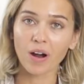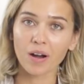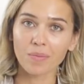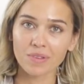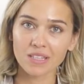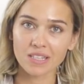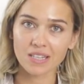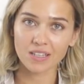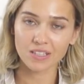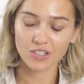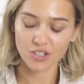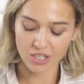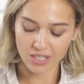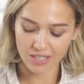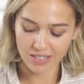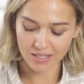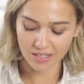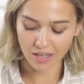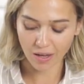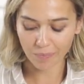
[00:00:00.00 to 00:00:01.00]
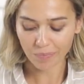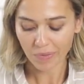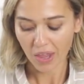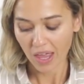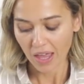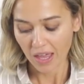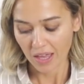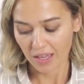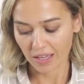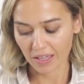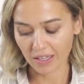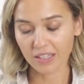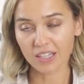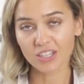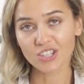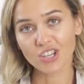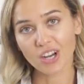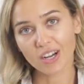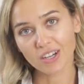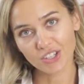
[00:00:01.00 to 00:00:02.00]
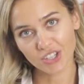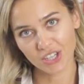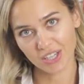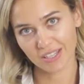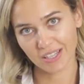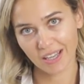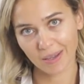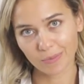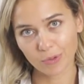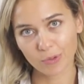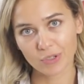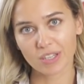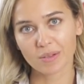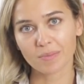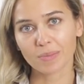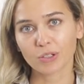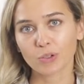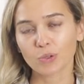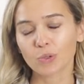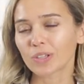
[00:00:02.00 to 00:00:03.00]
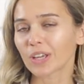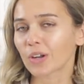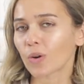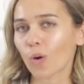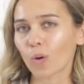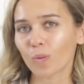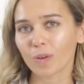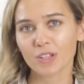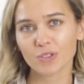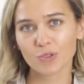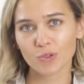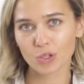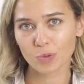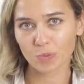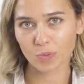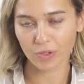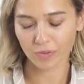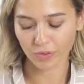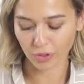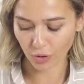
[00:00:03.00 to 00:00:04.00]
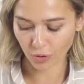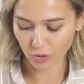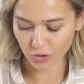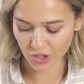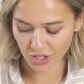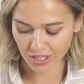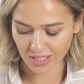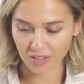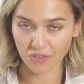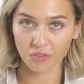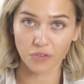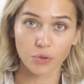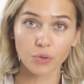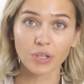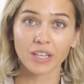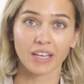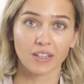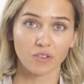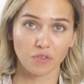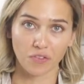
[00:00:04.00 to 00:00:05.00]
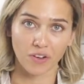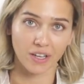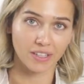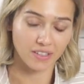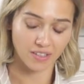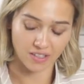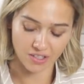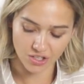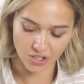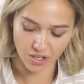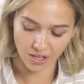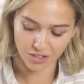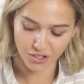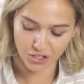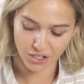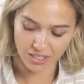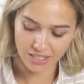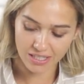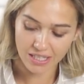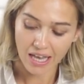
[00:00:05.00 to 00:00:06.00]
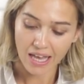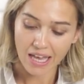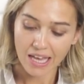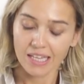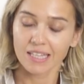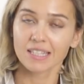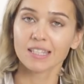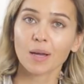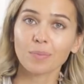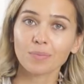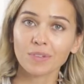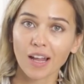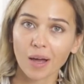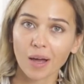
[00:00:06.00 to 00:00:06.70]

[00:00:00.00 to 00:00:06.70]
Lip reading: Parmesan cheese, some Kashar cheese I'm using, but you can always use provolone cheese if you can't find Kashar cheese, some